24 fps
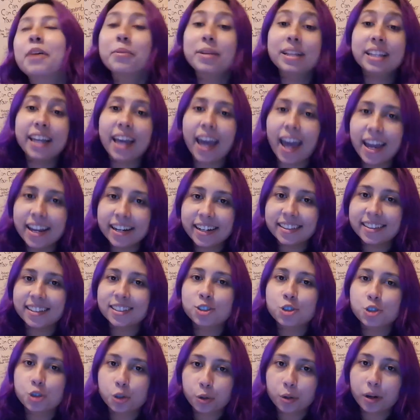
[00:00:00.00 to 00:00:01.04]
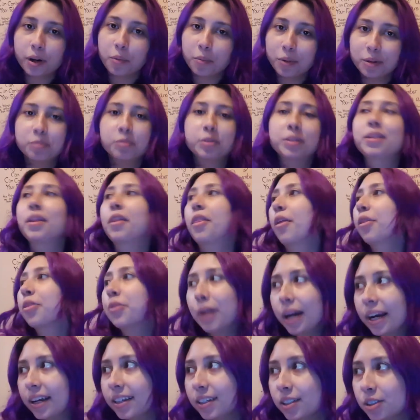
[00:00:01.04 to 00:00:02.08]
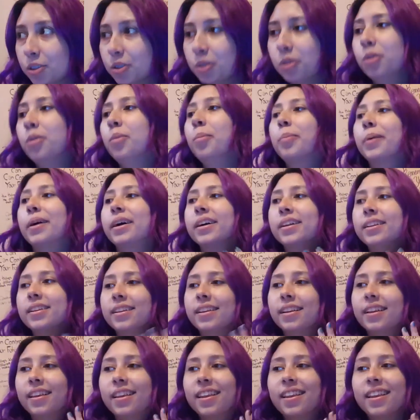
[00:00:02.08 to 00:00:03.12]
really hated that Jorah went with the Dothraki too, but